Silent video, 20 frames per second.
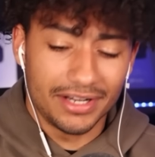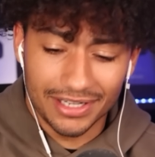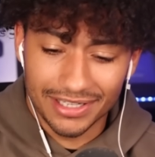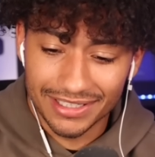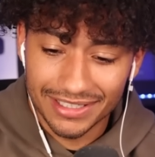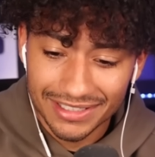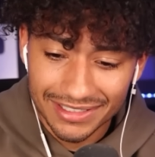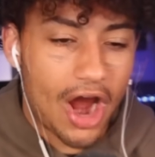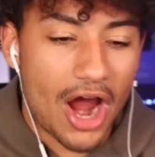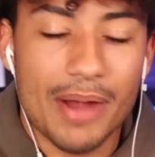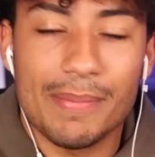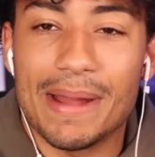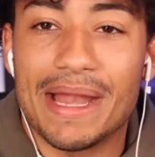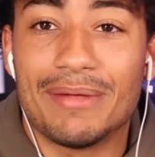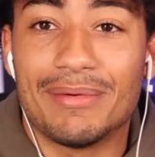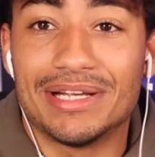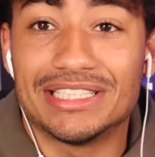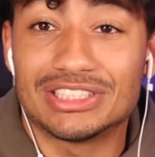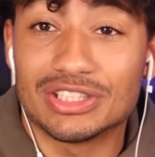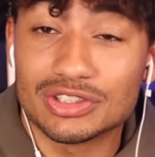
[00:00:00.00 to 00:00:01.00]
All right, but
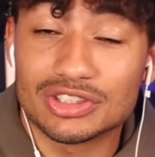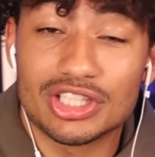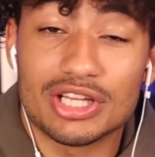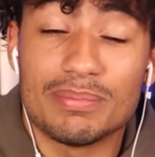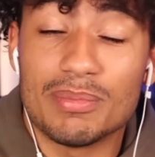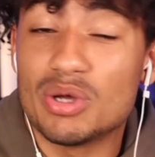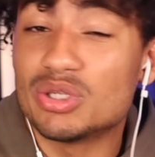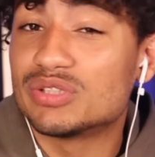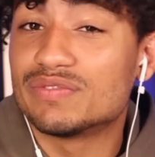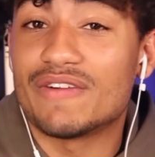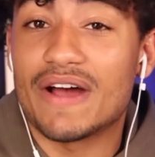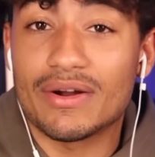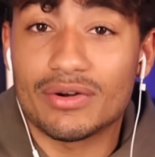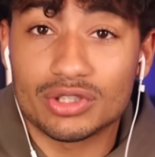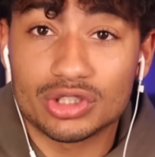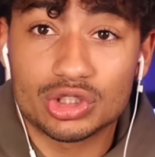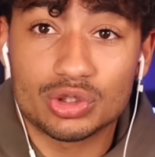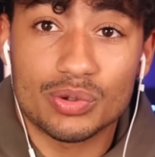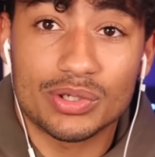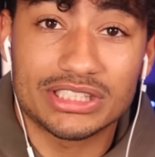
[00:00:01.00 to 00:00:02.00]
anyways, those are the most
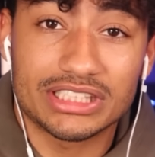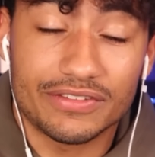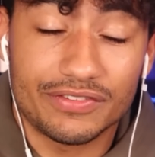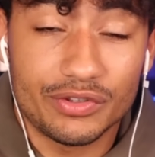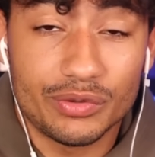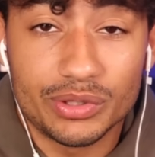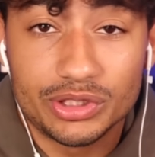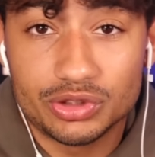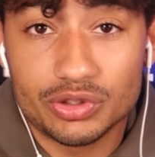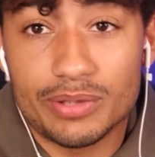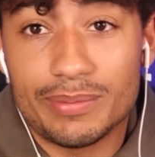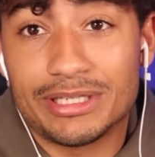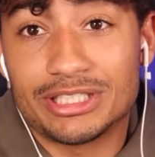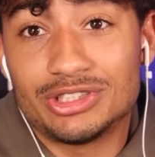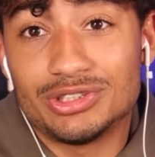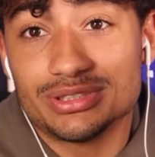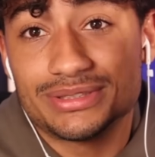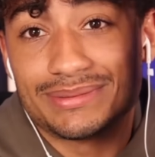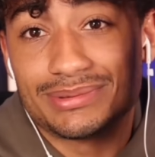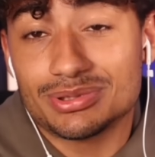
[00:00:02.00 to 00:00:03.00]
viral shorts. If you enjoy, make
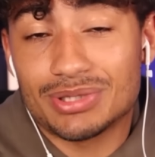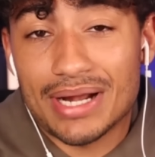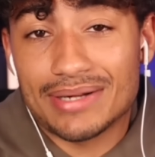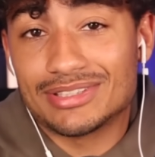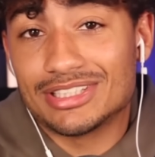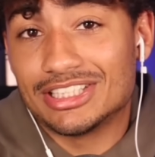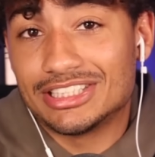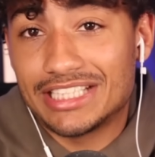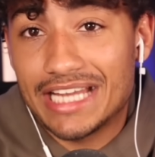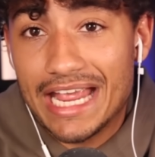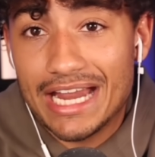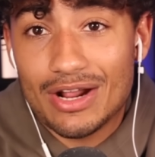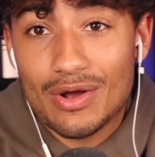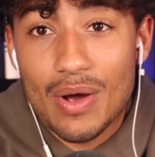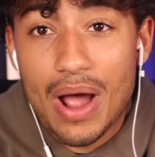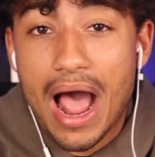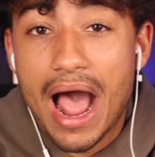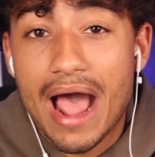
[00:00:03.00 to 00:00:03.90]
sure you subscribe to the channel.